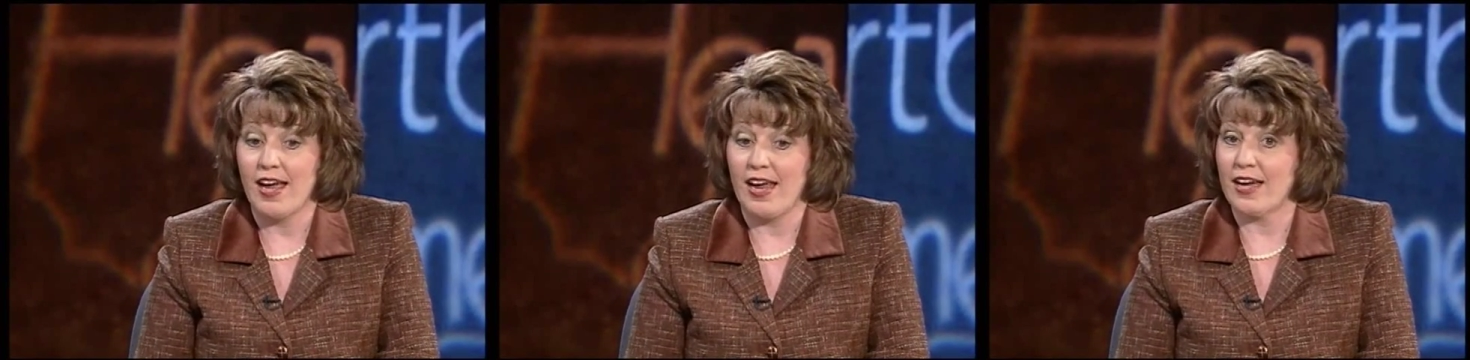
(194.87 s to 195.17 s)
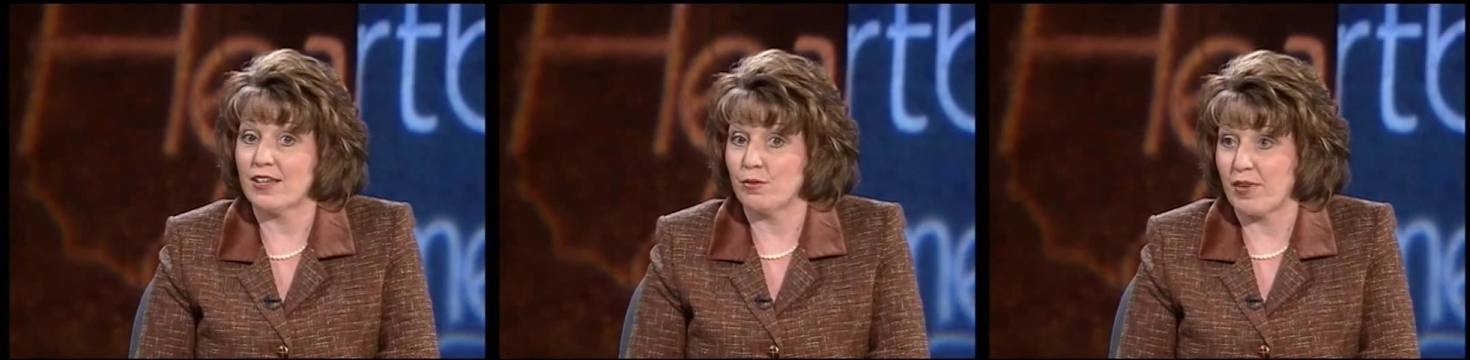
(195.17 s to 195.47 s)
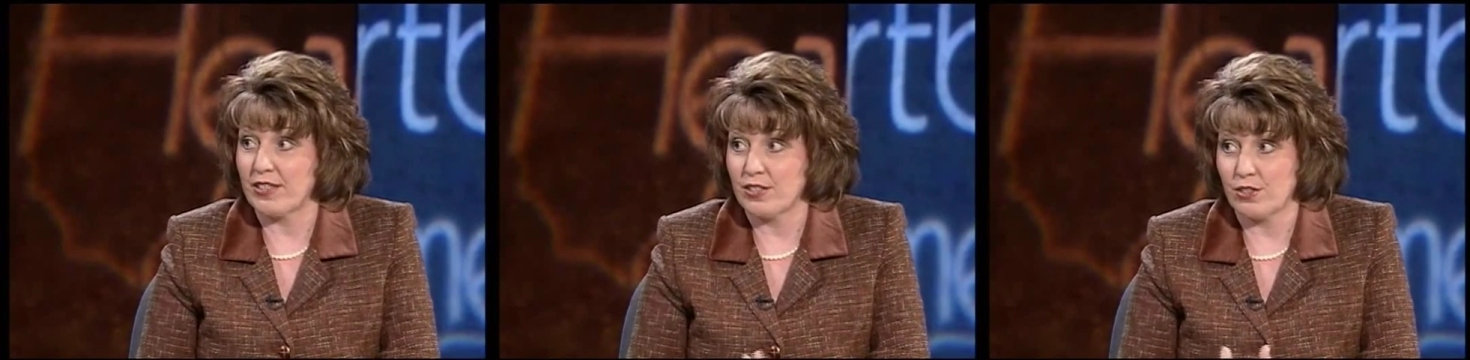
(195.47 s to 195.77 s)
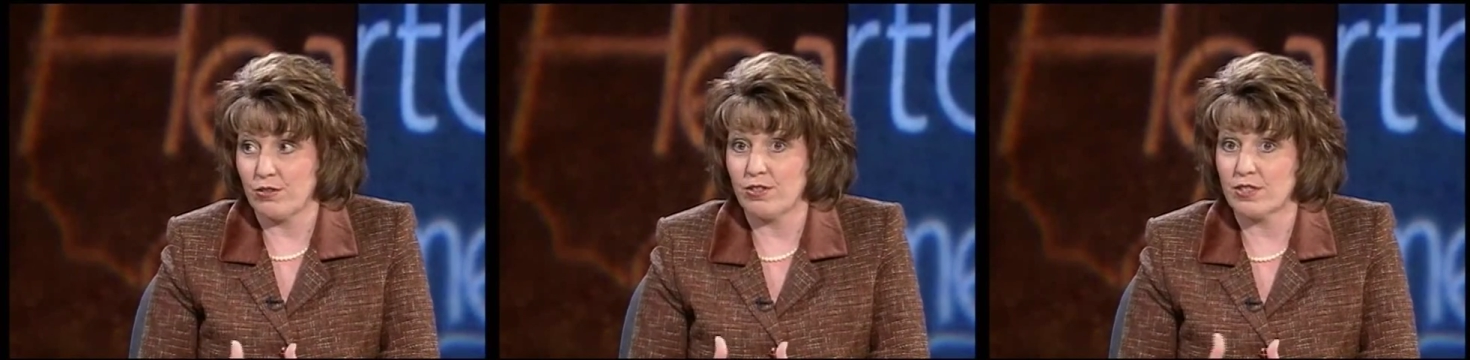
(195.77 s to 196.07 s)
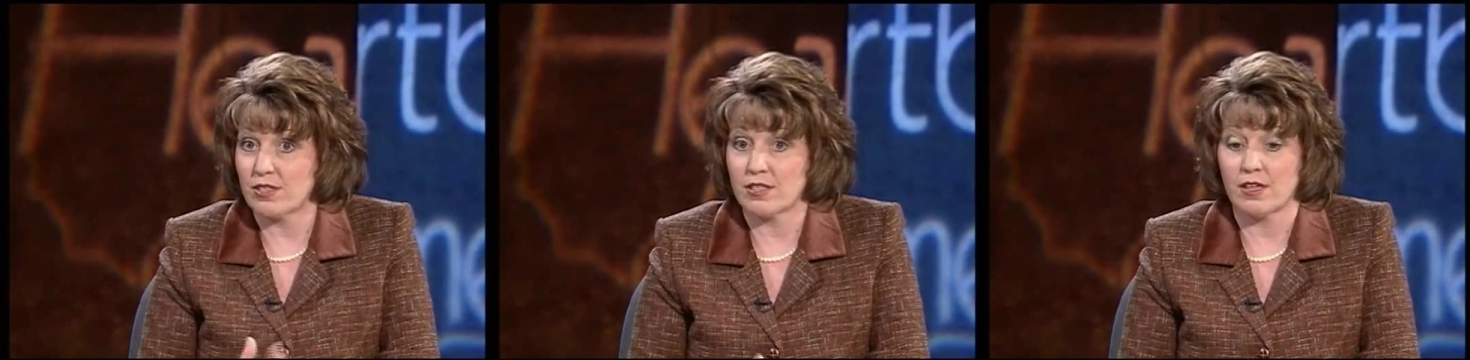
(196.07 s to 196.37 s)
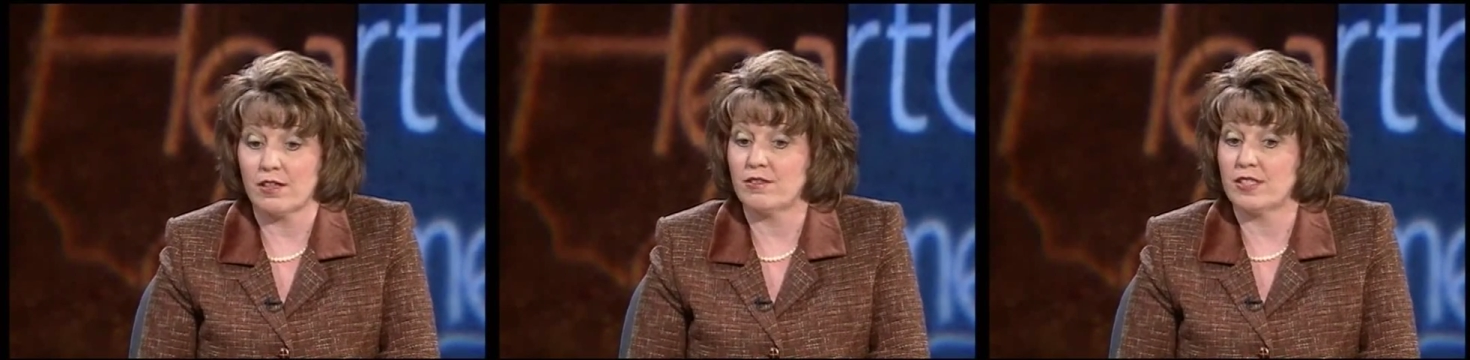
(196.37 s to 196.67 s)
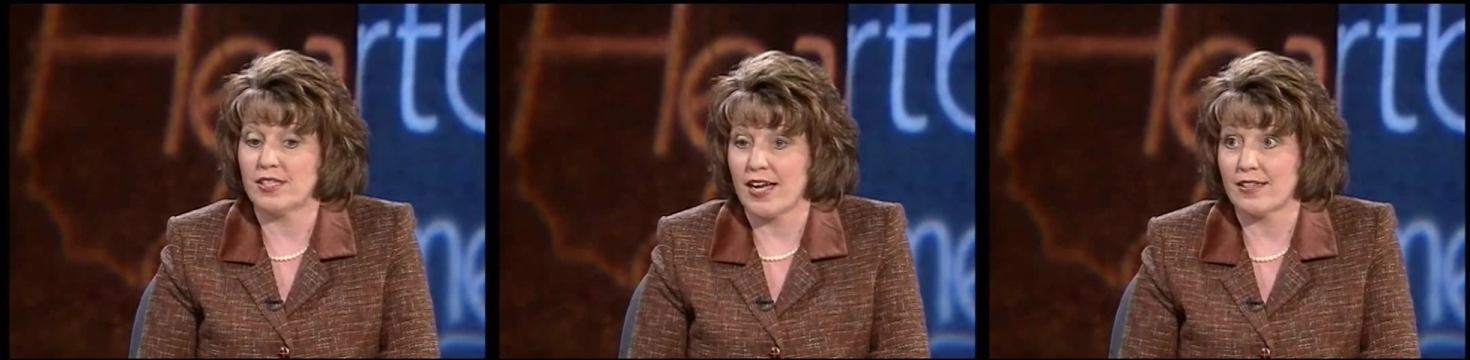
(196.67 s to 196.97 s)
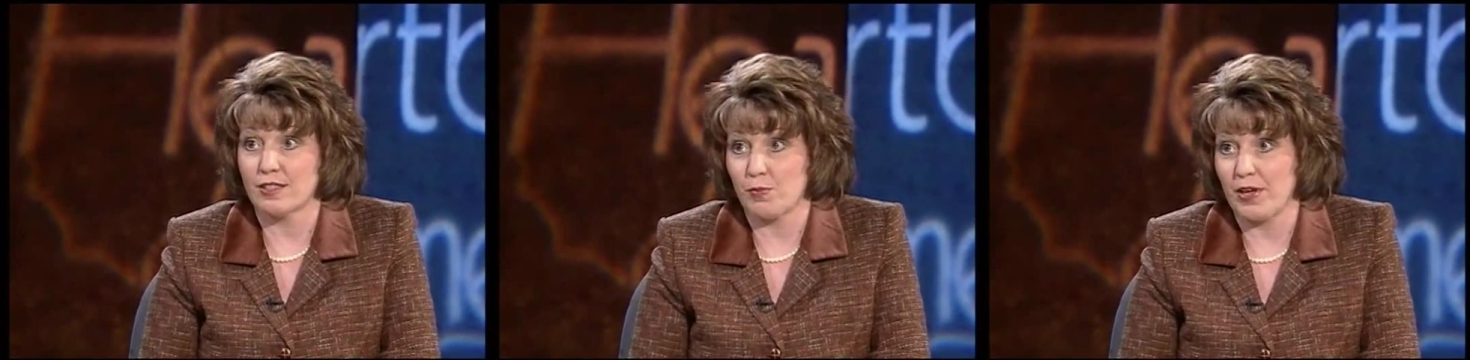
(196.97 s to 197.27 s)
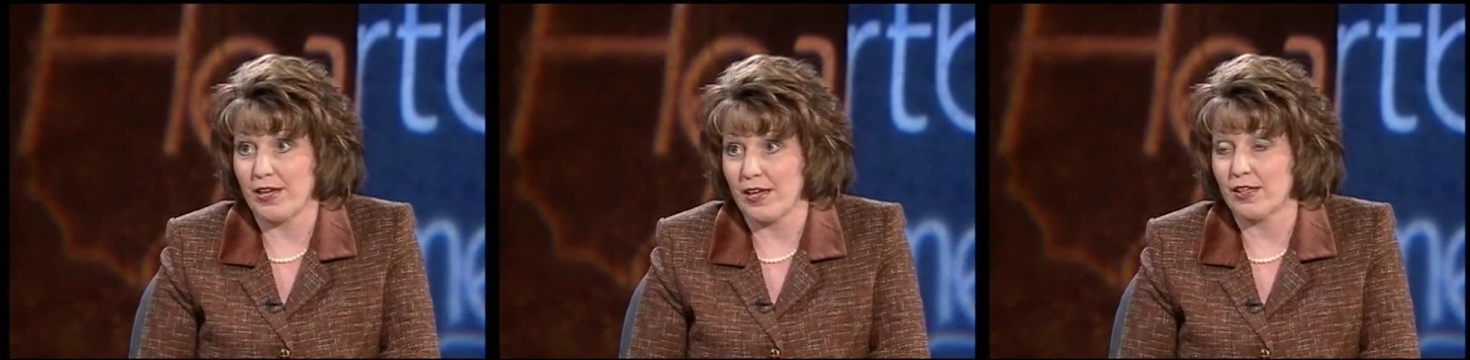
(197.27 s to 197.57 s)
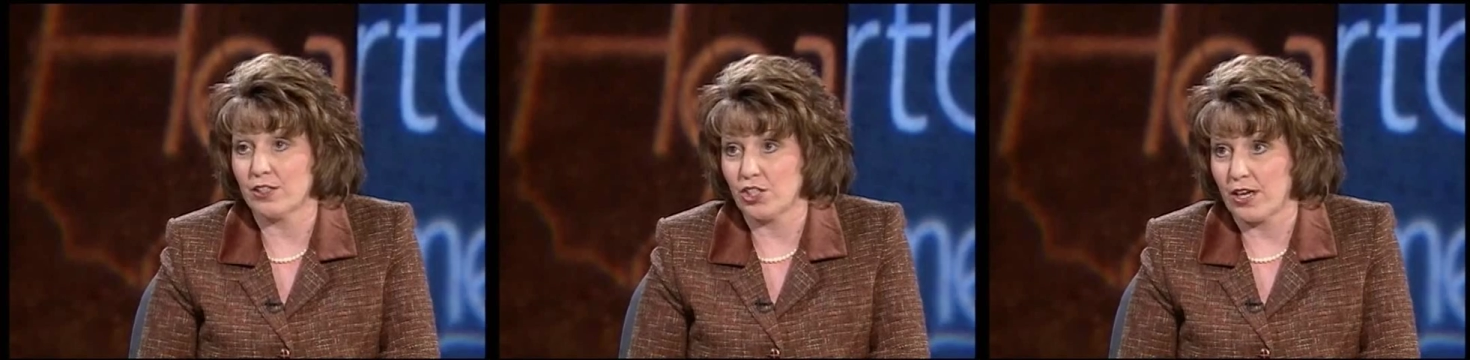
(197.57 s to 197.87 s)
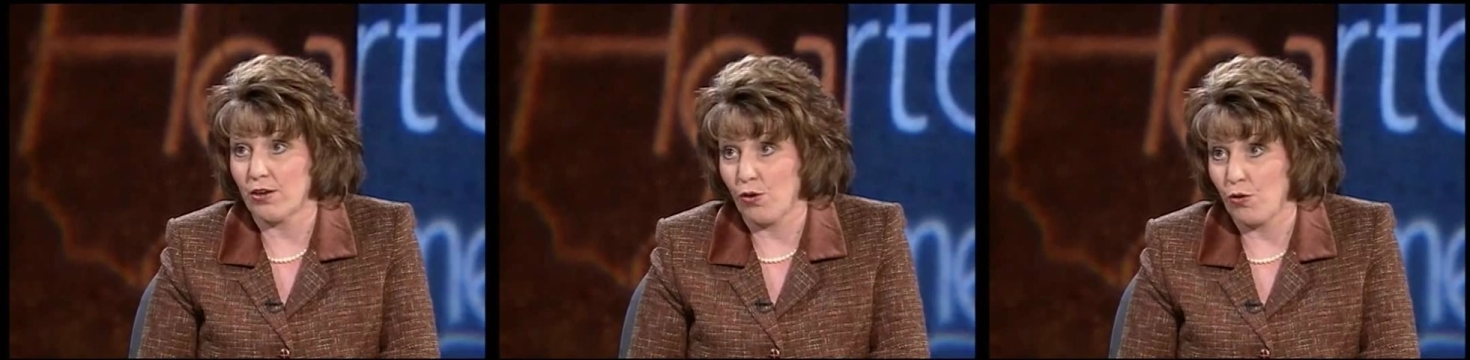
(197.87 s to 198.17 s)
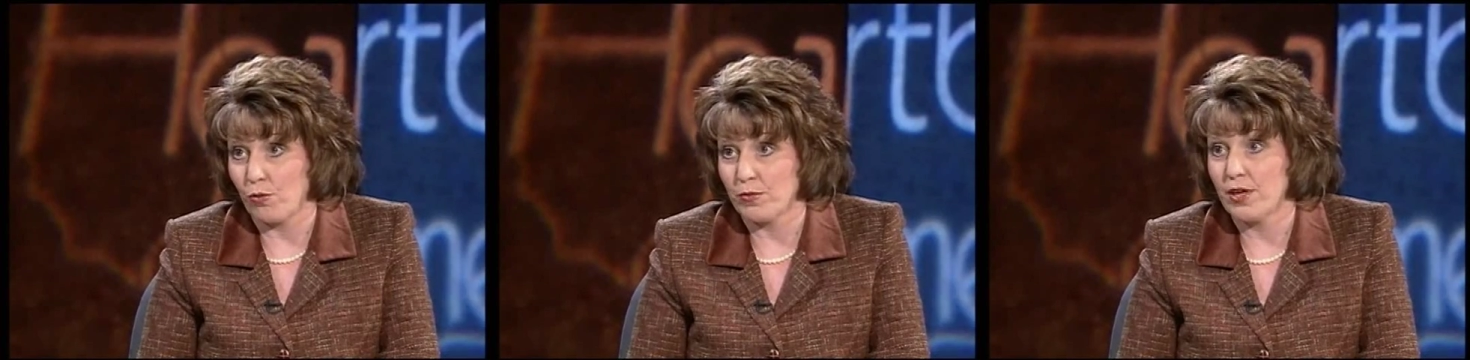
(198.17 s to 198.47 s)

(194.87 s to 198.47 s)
and my students did not speak English at home.